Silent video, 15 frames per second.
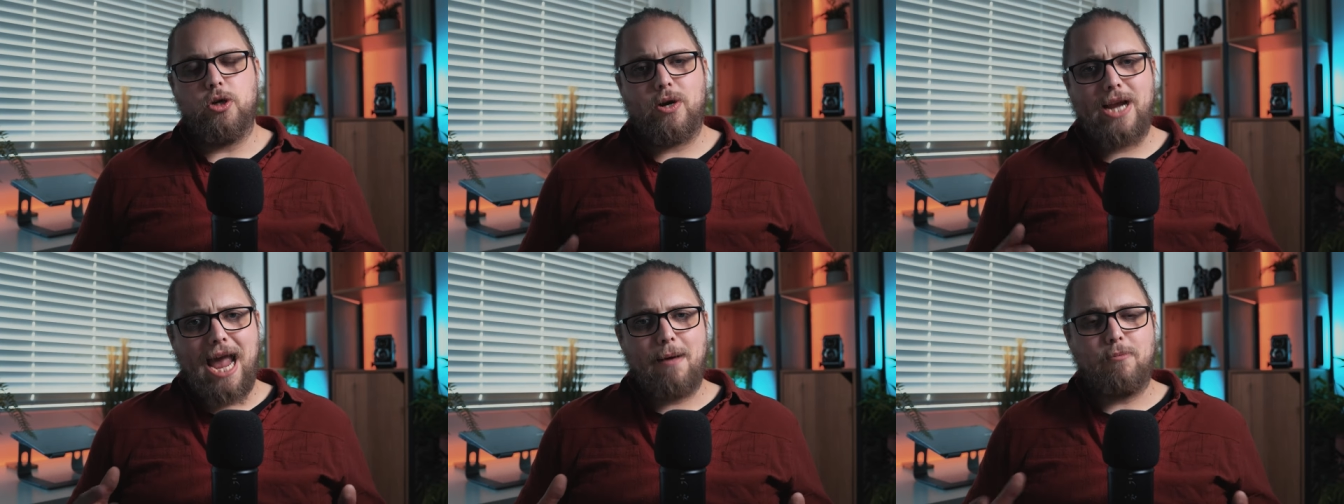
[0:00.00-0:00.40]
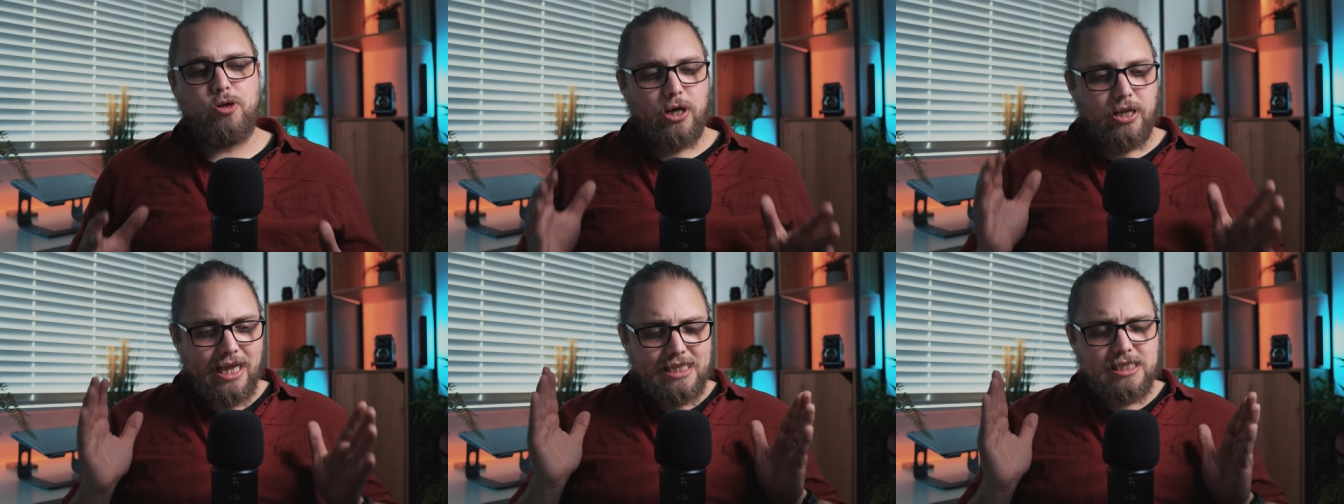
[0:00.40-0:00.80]
You're
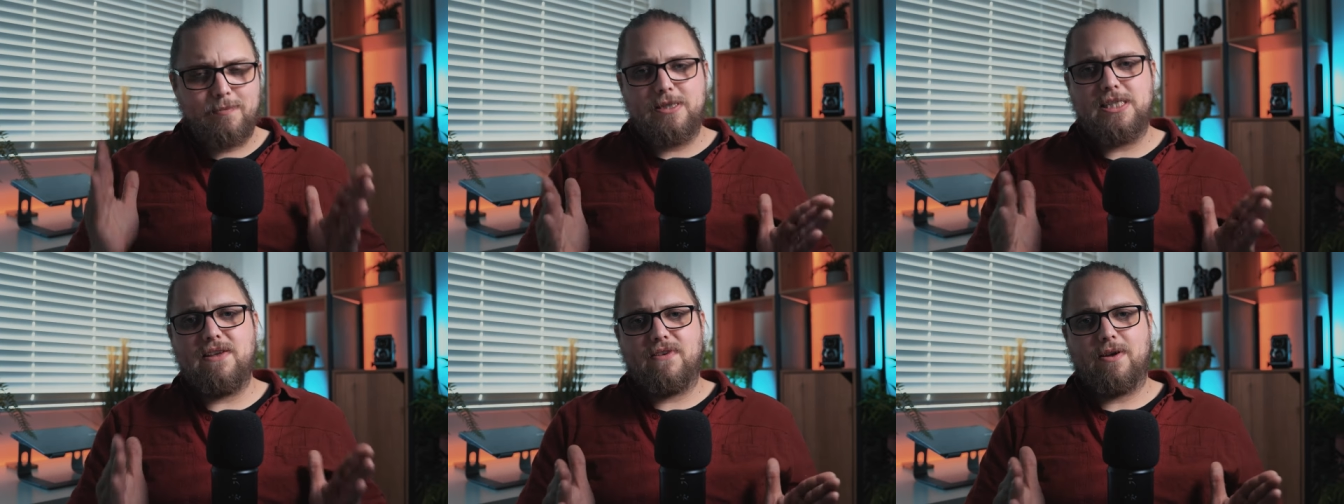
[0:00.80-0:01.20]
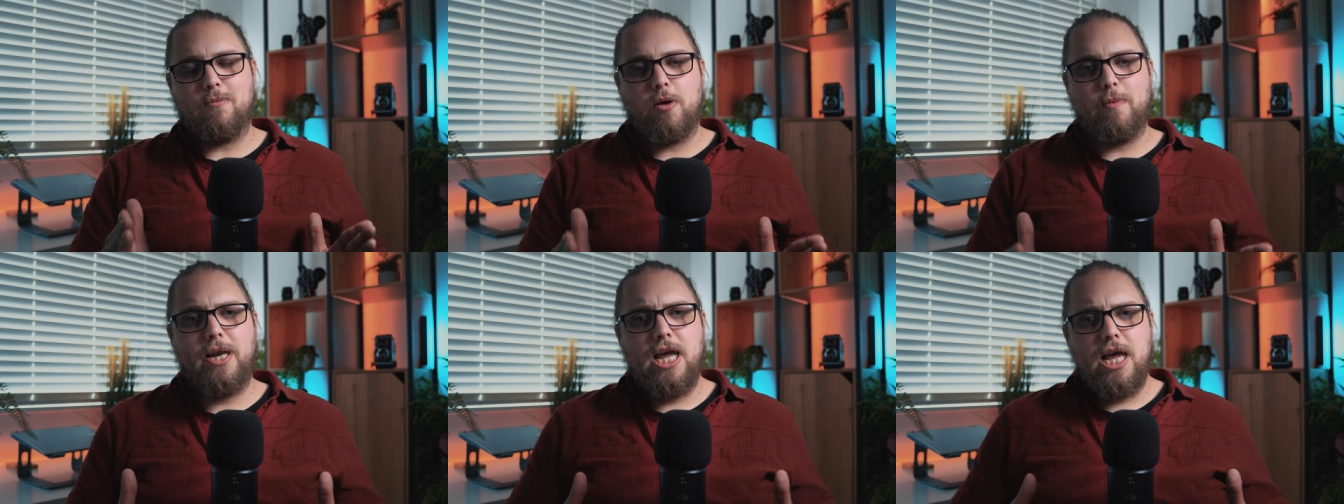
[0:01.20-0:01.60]
capturing that specific
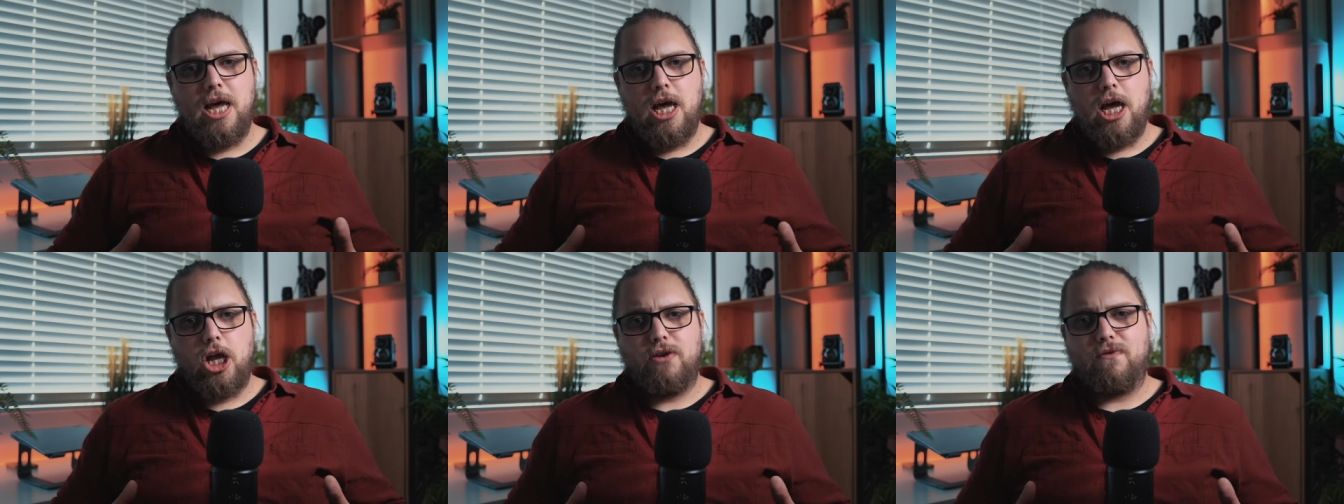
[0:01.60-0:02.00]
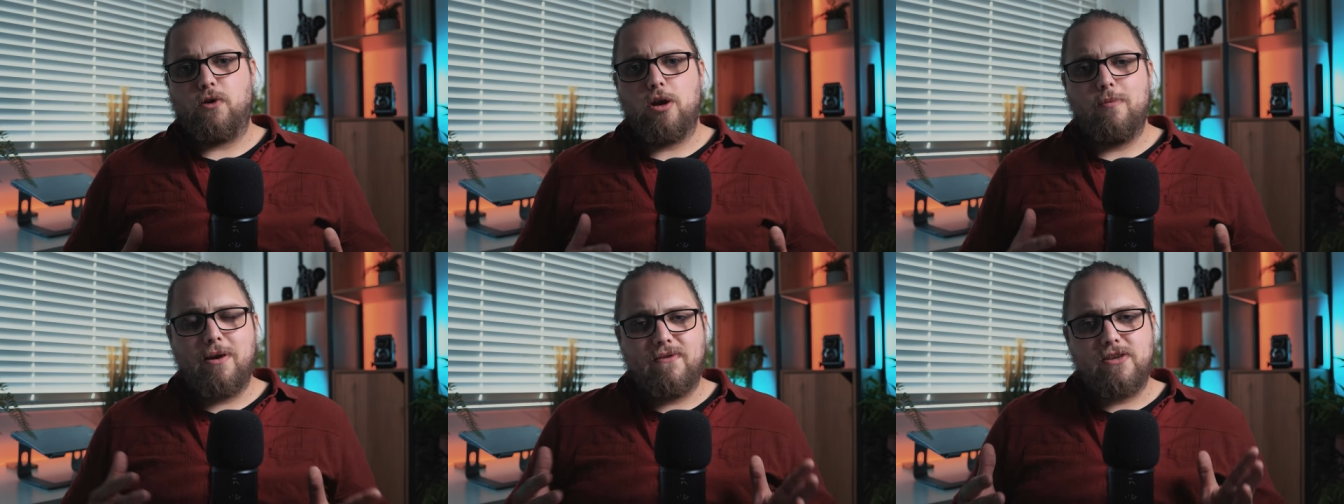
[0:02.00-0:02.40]
moment and you've
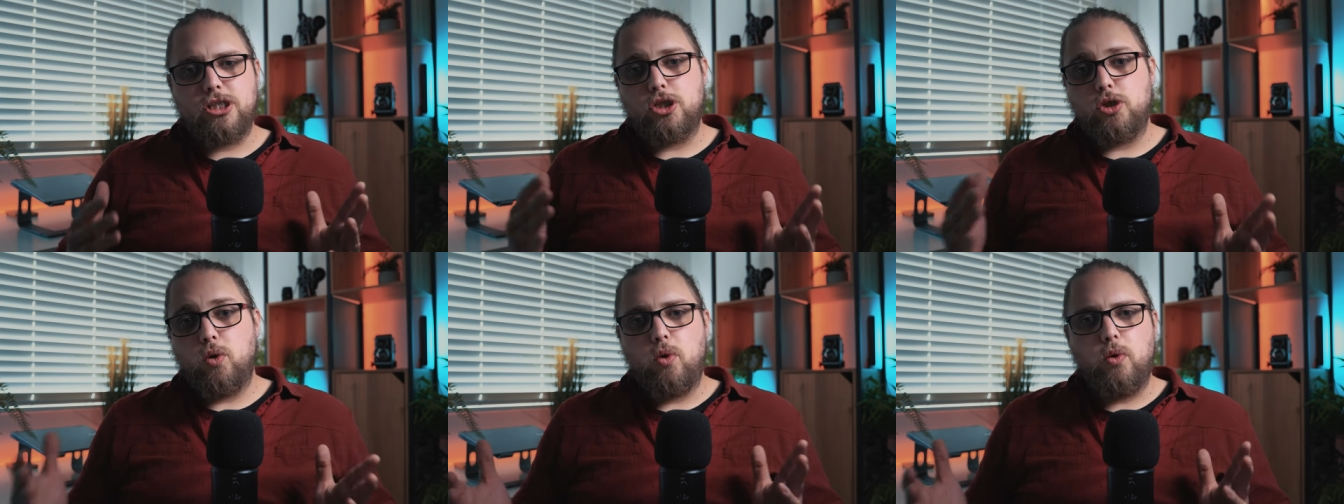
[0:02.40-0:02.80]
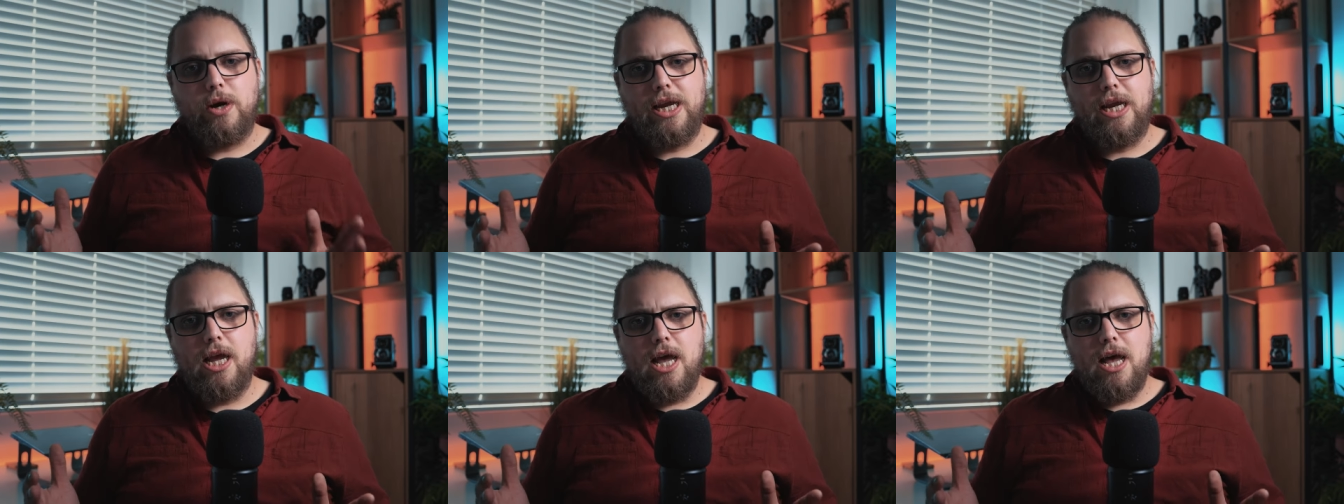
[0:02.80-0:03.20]
got a bit of a
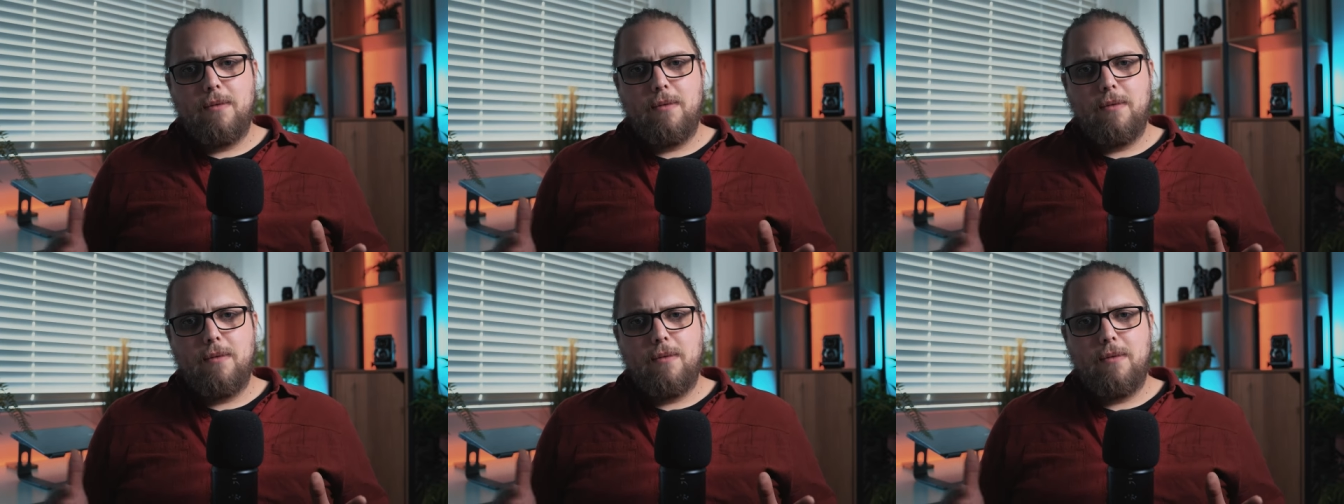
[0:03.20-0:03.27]
story